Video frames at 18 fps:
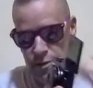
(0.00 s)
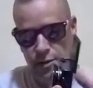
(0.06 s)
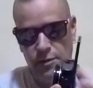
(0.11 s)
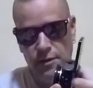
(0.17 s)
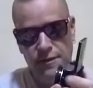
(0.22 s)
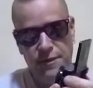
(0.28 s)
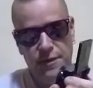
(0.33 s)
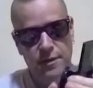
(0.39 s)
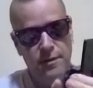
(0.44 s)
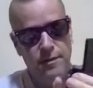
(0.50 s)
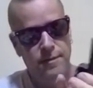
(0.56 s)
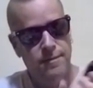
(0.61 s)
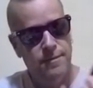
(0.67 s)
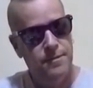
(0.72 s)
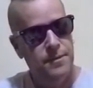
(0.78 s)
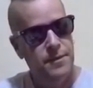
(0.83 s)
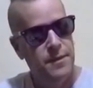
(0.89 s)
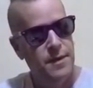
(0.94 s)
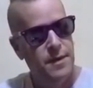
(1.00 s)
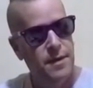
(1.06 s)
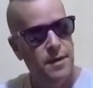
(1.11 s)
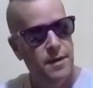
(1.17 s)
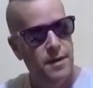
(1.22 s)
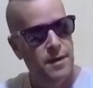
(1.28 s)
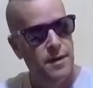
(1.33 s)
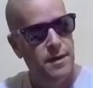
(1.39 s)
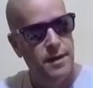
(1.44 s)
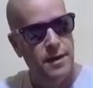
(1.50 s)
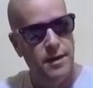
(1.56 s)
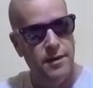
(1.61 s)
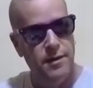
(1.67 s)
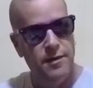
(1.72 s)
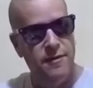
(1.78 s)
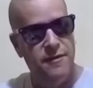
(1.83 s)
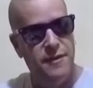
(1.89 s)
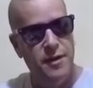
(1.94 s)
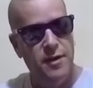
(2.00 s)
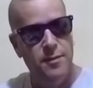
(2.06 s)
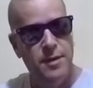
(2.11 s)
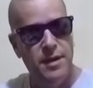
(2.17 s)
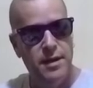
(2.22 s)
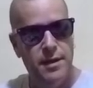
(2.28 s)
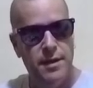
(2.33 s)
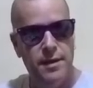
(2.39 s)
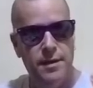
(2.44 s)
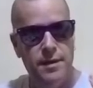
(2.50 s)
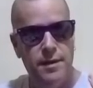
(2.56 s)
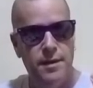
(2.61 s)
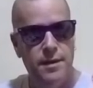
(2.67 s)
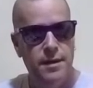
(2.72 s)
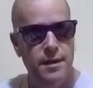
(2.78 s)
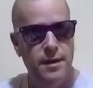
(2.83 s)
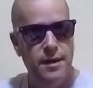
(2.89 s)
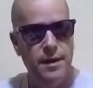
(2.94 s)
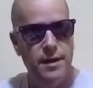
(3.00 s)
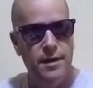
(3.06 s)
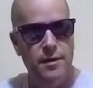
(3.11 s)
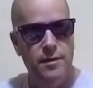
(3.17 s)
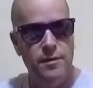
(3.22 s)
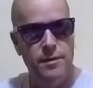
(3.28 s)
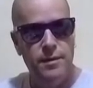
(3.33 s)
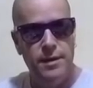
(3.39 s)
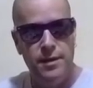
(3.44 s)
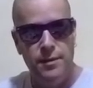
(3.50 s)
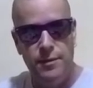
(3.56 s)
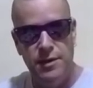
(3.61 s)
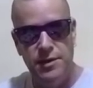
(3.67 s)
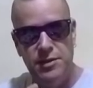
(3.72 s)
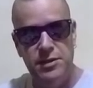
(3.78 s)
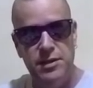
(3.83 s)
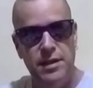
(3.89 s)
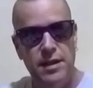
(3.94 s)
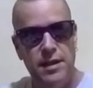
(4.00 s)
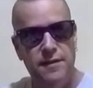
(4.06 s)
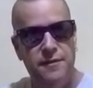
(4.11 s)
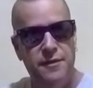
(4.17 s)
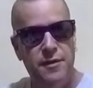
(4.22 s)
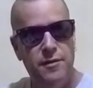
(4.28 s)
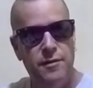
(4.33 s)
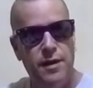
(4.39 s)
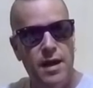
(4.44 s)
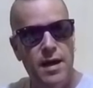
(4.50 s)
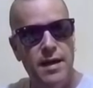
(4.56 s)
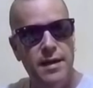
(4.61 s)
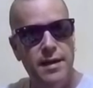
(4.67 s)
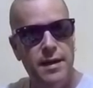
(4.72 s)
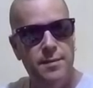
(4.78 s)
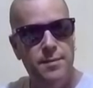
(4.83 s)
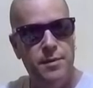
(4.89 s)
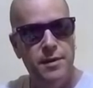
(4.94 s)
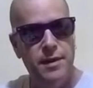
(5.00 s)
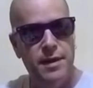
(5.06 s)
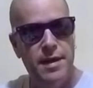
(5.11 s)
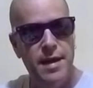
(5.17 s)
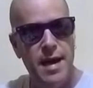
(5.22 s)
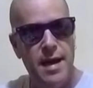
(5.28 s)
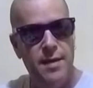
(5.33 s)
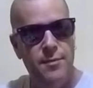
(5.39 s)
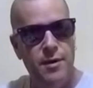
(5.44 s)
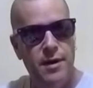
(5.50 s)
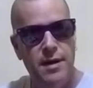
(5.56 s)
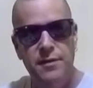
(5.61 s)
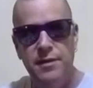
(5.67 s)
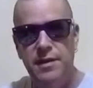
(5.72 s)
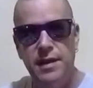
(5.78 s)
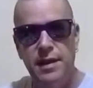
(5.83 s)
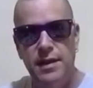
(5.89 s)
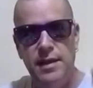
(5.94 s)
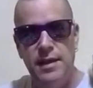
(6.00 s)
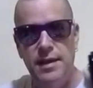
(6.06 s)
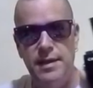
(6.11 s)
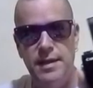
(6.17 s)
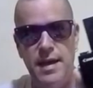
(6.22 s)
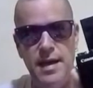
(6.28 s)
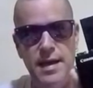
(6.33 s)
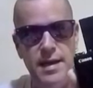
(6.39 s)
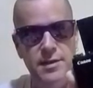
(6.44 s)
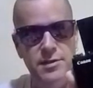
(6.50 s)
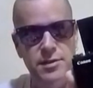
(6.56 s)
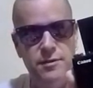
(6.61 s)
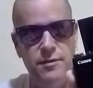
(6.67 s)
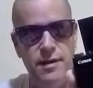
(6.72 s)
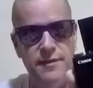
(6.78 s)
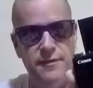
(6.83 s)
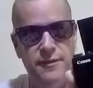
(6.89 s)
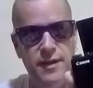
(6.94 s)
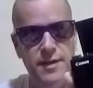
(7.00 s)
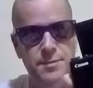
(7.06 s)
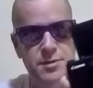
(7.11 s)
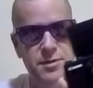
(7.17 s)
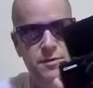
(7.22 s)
So if you're filming, and you want to see if you're lined up on the camera and everything like that, it has a great flip